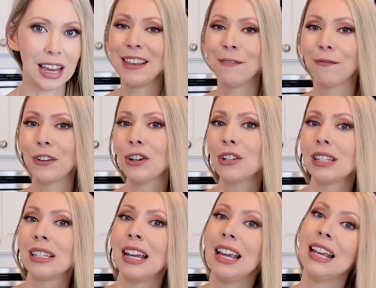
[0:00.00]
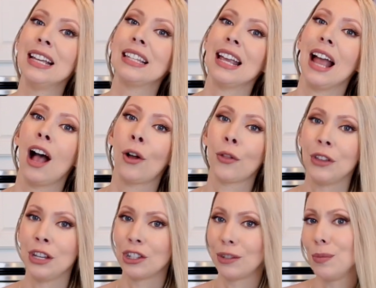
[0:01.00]
The first is a
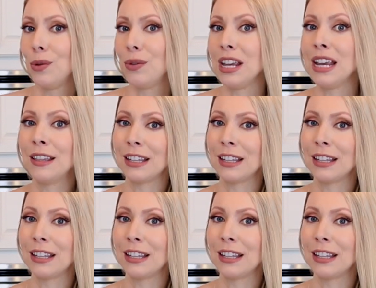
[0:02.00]
healthy smoothie.